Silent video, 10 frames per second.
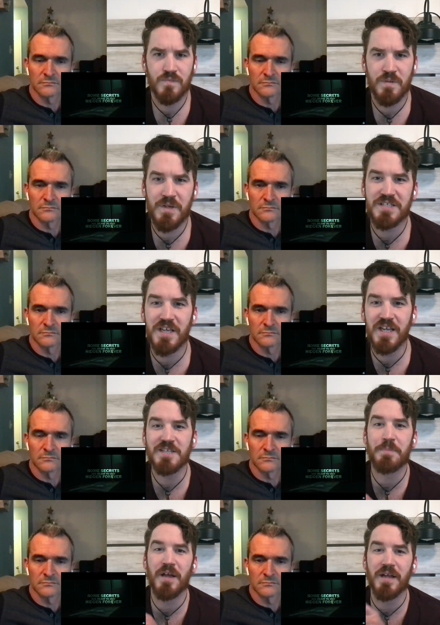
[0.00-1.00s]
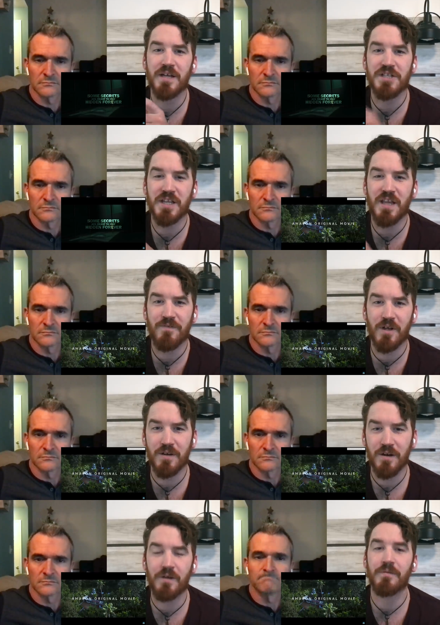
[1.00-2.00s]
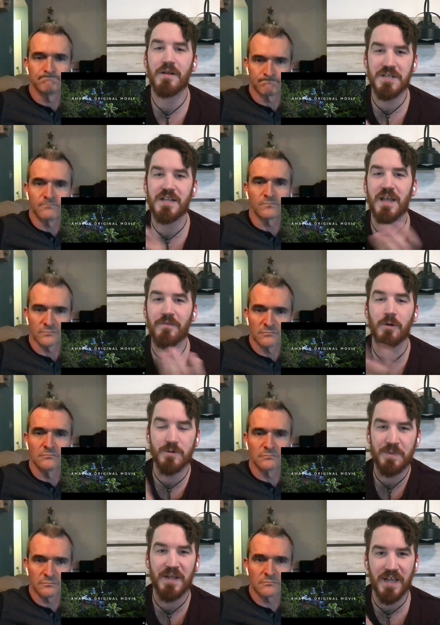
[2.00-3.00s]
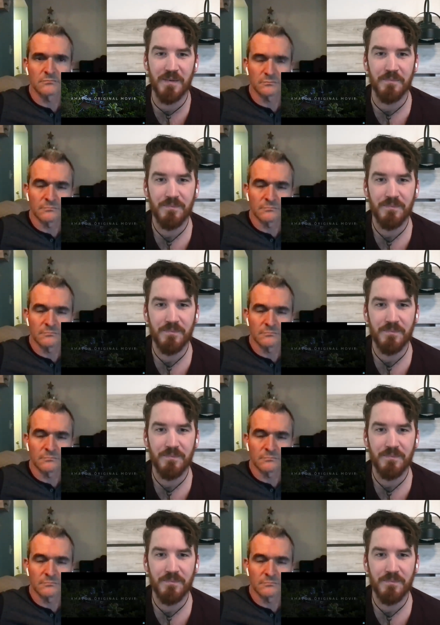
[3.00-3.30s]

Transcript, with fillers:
Speaker 1: I'm guessing he's playing Ajay Devgn or Ajay Devgn was playing him